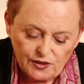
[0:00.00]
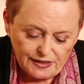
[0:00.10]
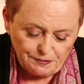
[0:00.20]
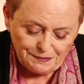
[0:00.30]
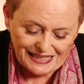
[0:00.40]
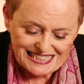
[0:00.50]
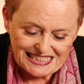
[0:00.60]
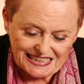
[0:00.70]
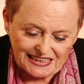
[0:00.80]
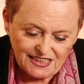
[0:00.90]
And
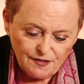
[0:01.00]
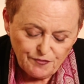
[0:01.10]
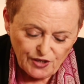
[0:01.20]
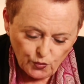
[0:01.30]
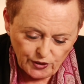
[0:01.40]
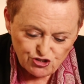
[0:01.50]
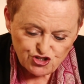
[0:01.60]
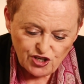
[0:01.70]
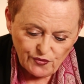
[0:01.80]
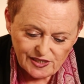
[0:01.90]
basically, we are
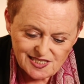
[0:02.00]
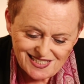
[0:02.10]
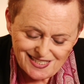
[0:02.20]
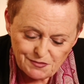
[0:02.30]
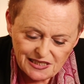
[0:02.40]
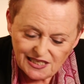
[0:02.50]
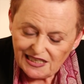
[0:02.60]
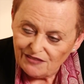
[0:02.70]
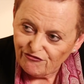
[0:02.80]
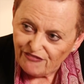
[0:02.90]
sharing
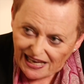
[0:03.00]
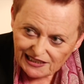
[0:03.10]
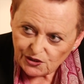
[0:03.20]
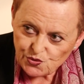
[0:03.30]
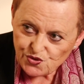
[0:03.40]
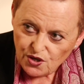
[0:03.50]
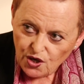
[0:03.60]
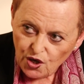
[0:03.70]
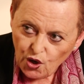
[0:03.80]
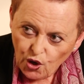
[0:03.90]
similar values
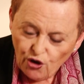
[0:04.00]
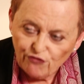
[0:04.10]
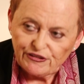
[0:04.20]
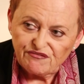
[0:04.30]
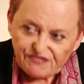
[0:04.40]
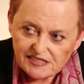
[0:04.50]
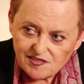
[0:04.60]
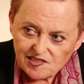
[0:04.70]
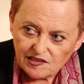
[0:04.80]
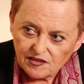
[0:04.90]
of
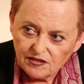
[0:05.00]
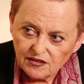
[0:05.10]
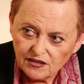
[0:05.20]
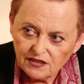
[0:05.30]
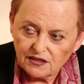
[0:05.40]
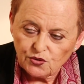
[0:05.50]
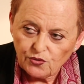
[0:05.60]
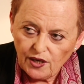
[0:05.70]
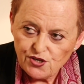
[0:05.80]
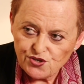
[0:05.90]
investing in
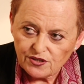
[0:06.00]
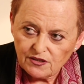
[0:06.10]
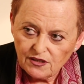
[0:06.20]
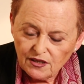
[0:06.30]
education,